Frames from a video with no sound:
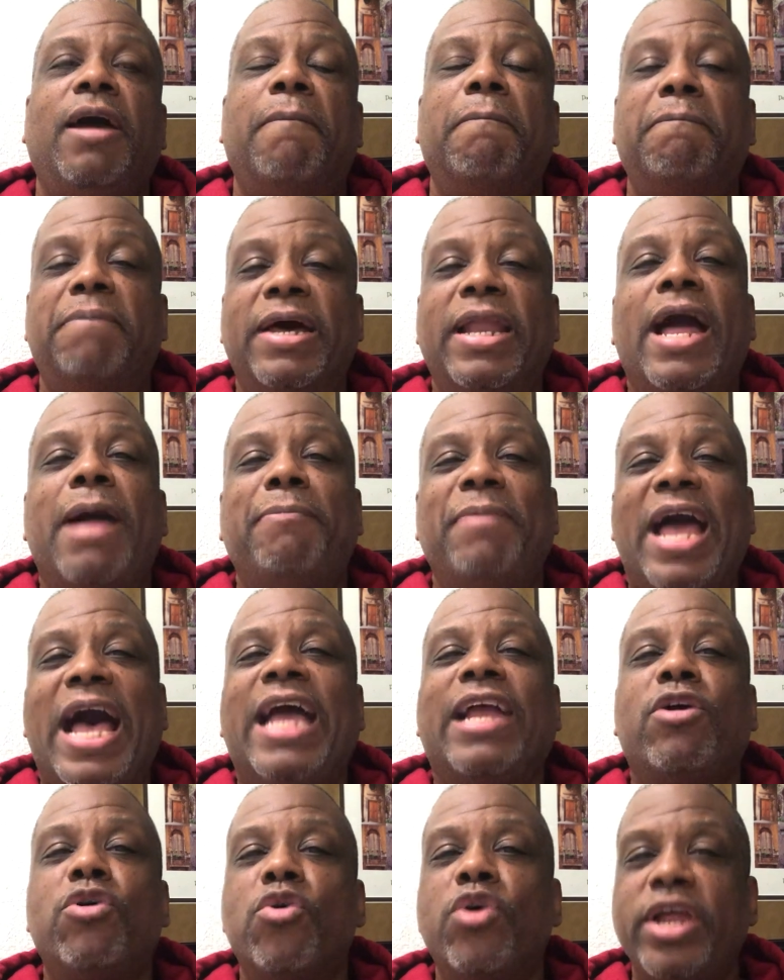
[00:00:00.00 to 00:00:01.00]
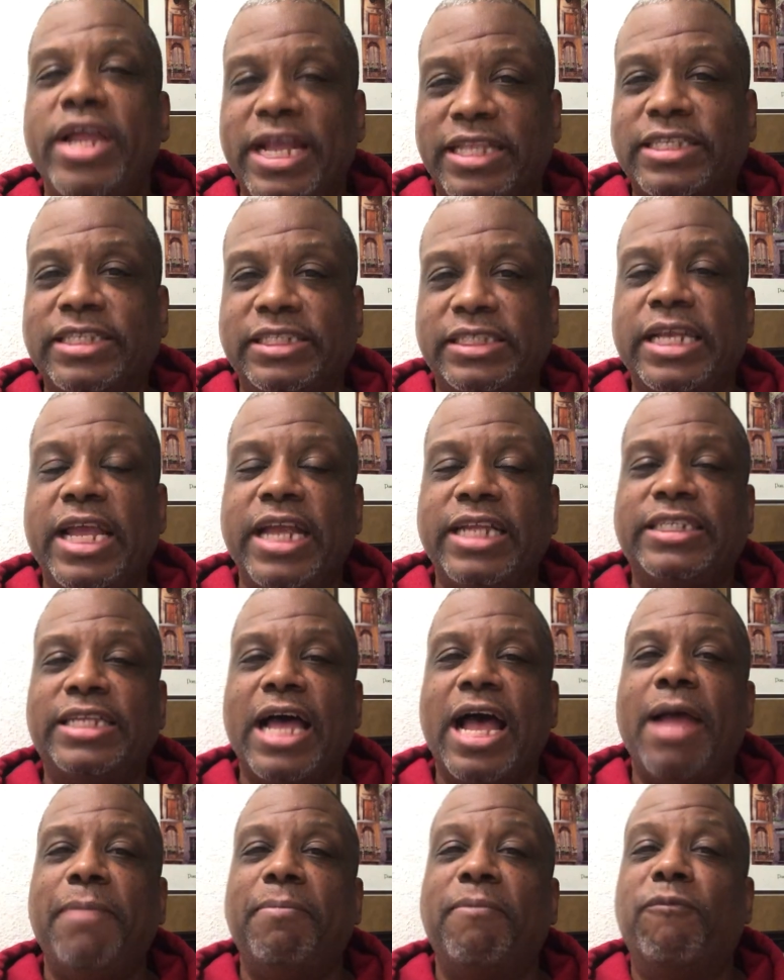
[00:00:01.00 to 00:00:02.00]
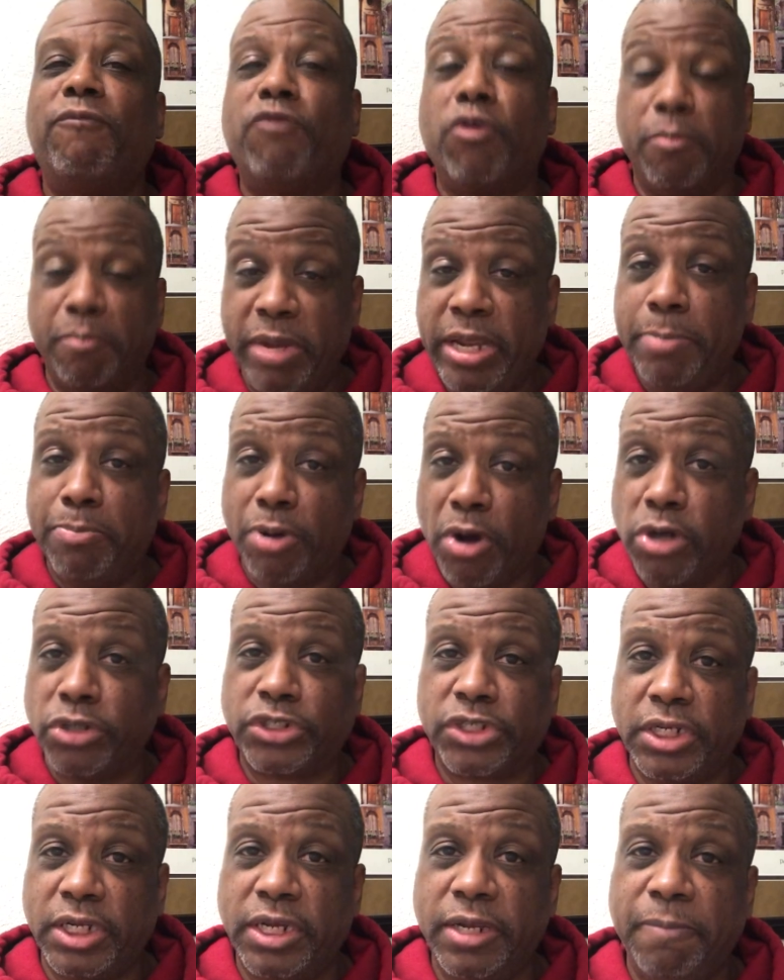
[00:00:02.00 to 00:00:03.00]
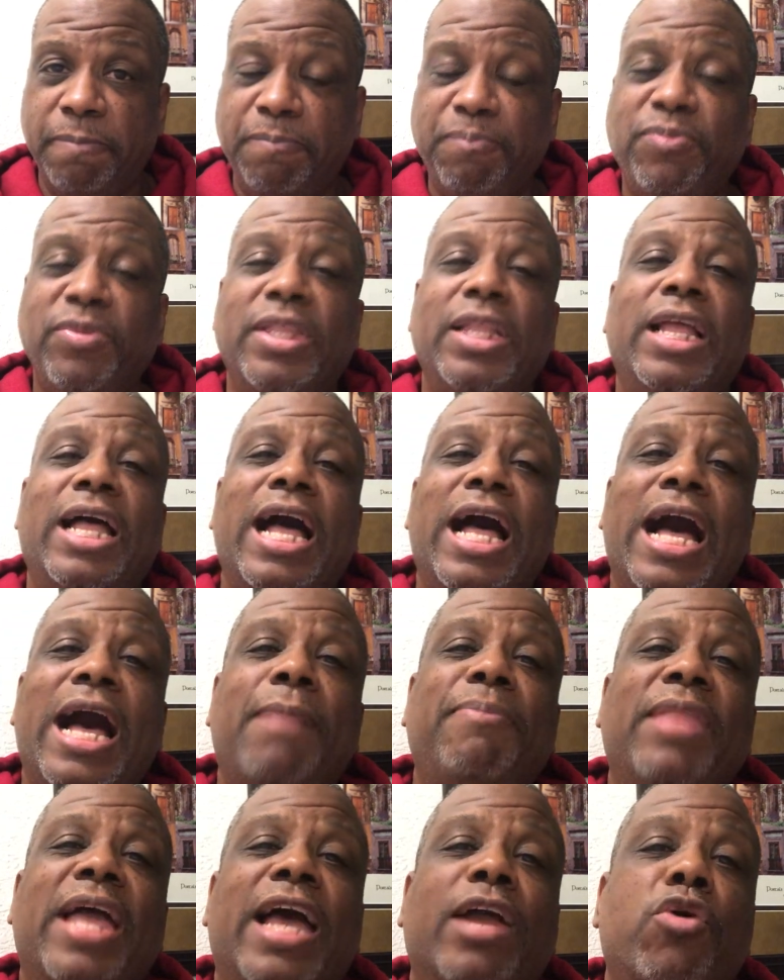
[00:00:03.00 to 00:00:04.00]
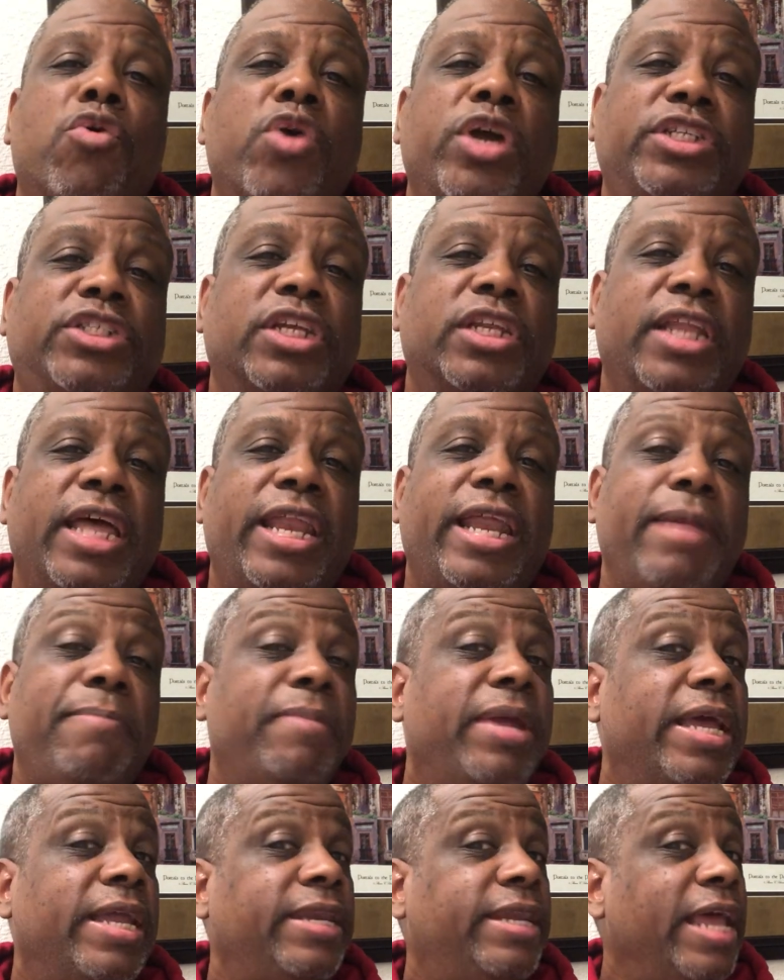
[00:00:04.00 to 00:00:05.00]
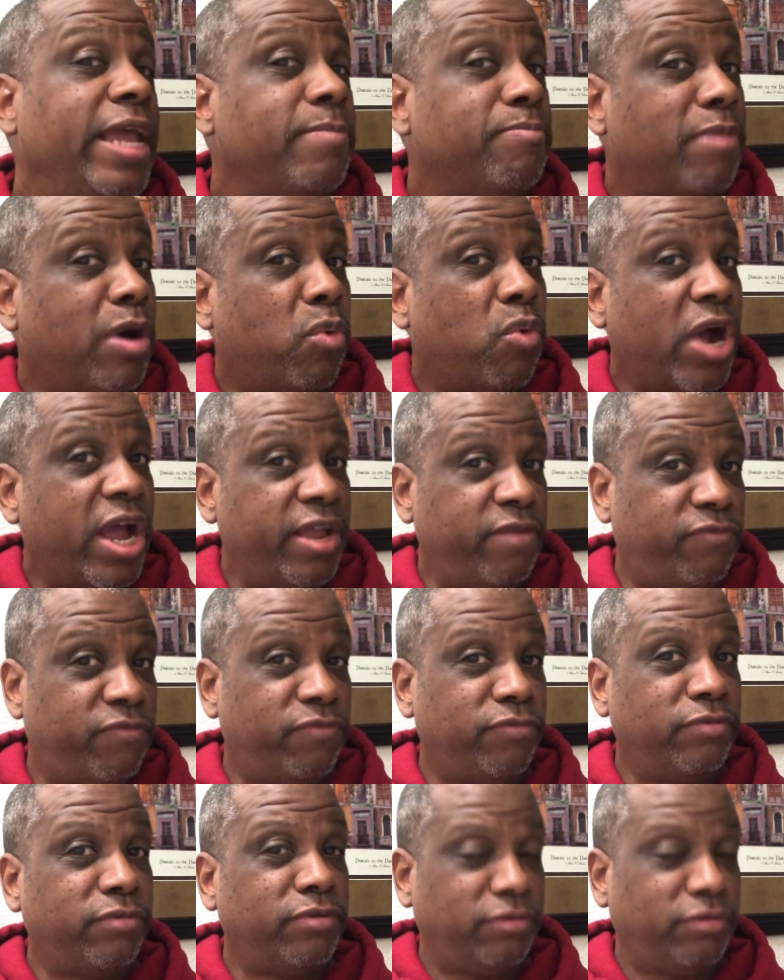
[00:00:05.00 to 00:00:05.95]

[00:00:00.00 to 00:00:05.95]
But I'm not going at the same time. For me personally, I'm not going to let a man date my wife.